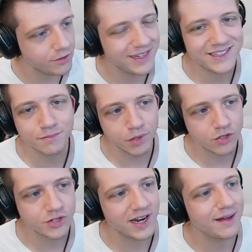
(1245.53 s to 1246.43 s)
It's bullshit.
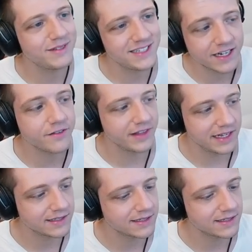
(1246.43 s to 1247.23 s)
I'm sick of this.